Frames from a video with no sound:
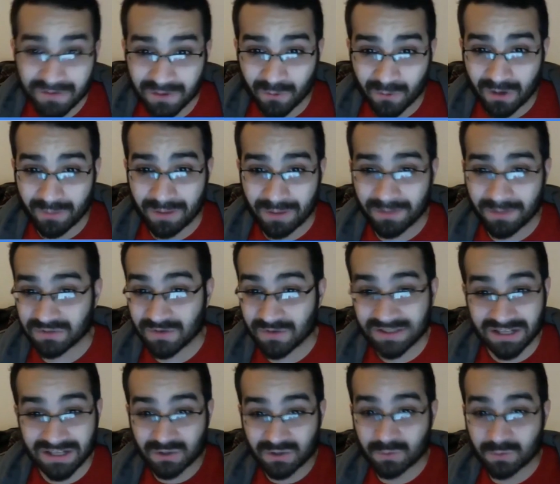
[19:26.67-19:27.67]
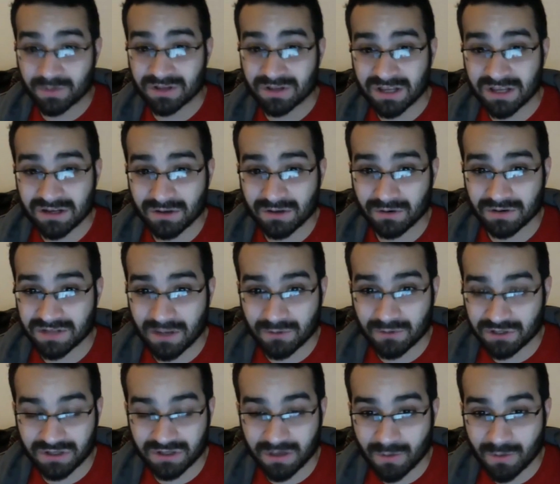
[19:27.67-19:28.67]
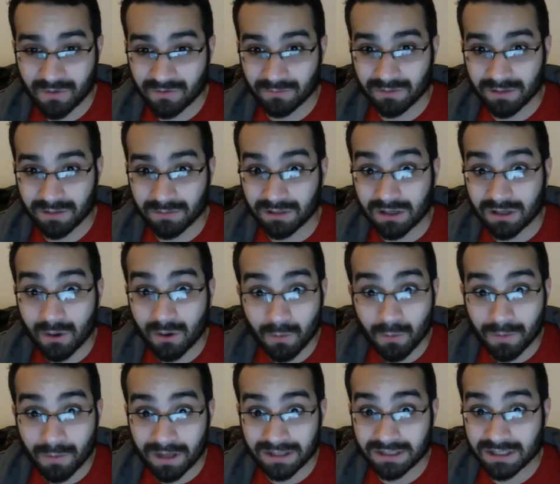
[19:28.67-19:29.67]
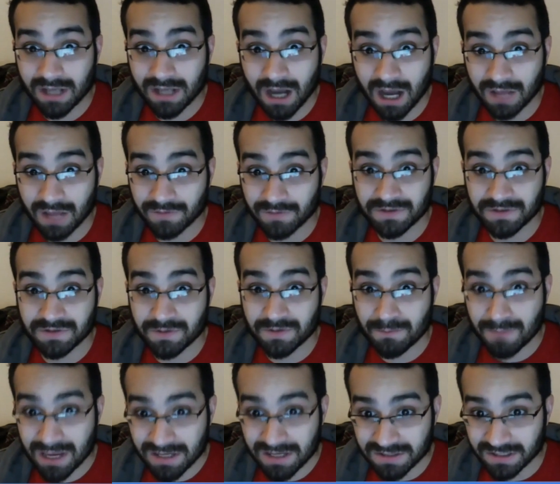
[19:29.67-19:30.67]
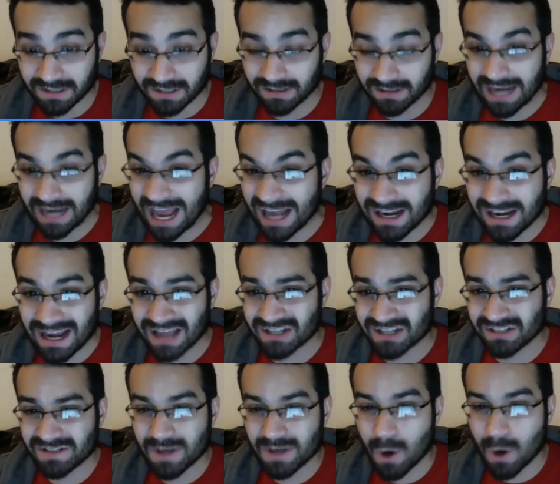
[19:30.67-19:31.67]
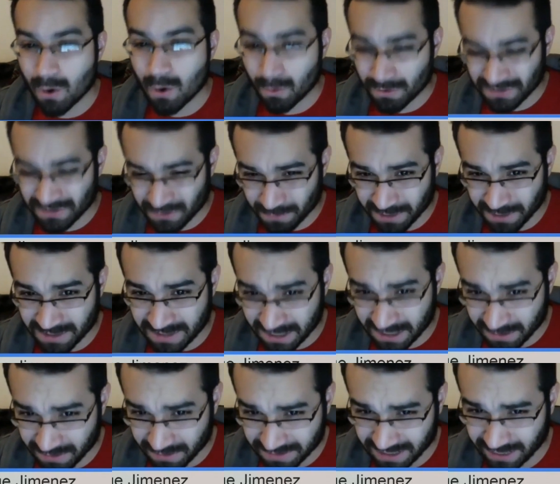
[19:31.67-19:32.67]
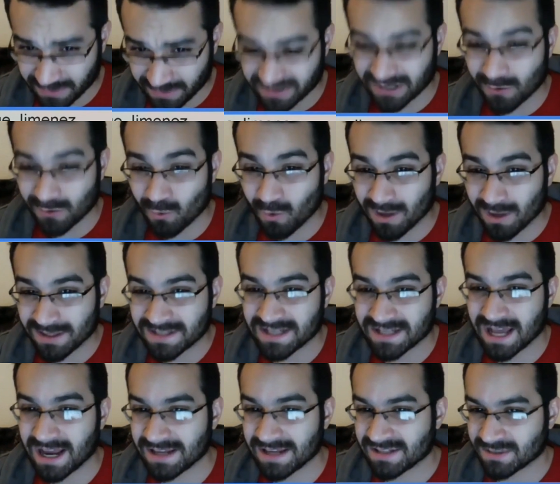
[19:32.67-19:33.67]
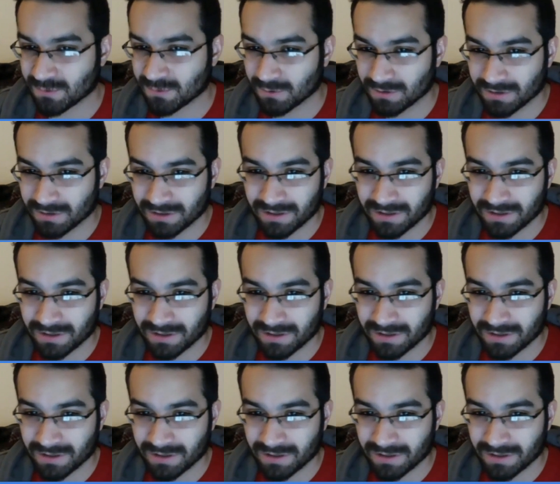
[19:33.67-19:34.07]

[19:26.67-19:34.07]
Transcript: that one of my best friends had a Super Nintendo because I would just come over and play and be like, oh my god, this is amazing. Like I didn't actually own a Super Nintendo till I was like well into high school.